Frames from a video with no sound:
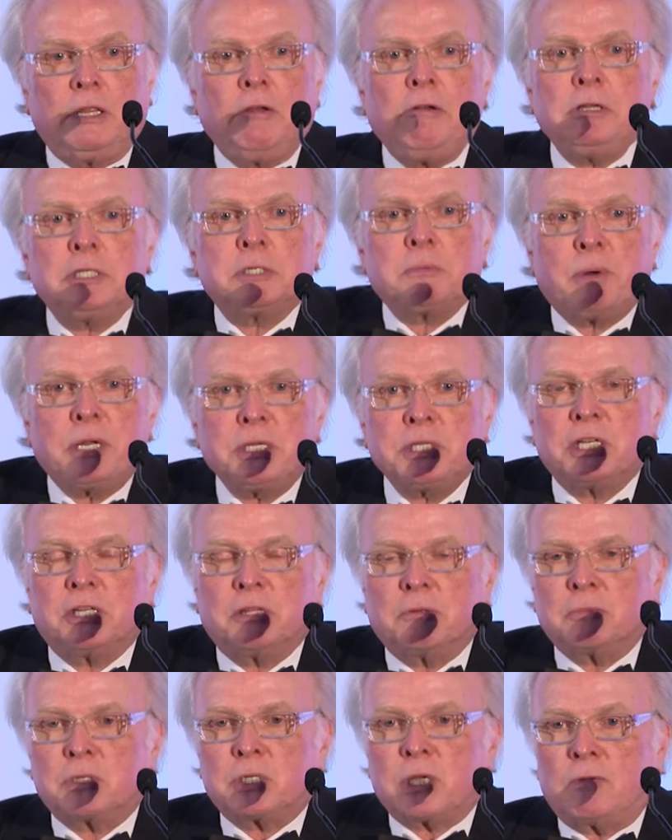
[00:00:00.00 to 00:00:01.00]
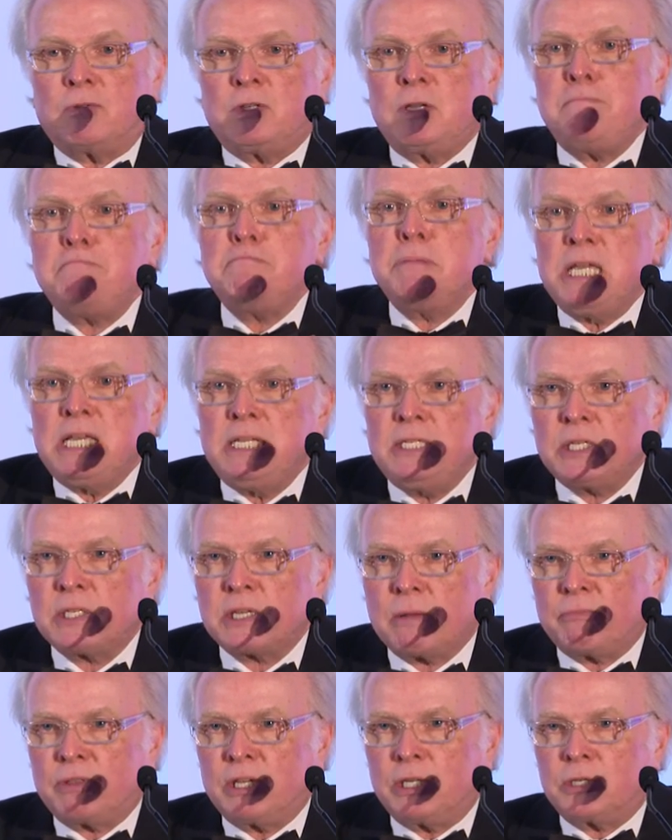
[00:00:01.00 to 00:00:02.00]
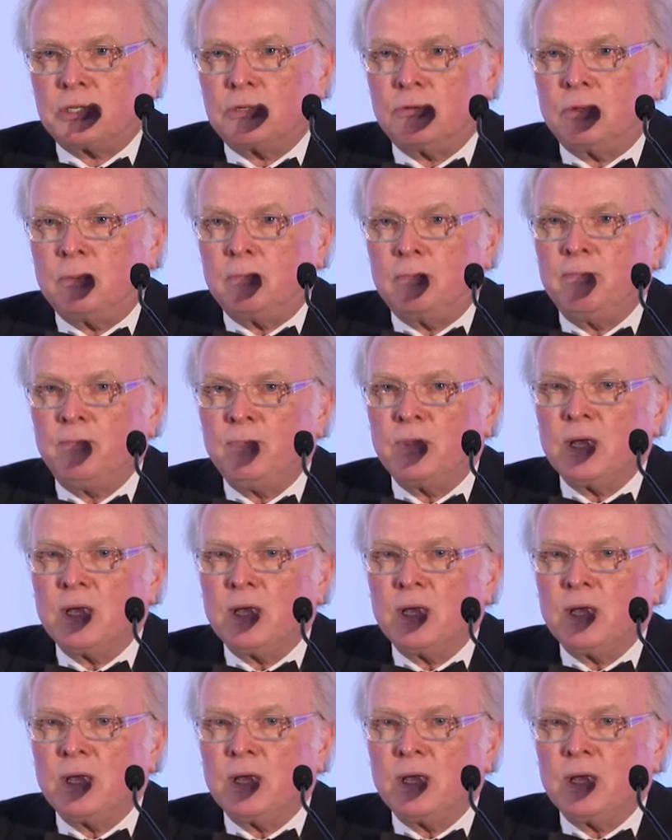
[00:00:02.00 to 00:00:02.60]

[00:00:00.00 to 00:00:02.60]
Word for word: They're expressing themselves. It means something to them.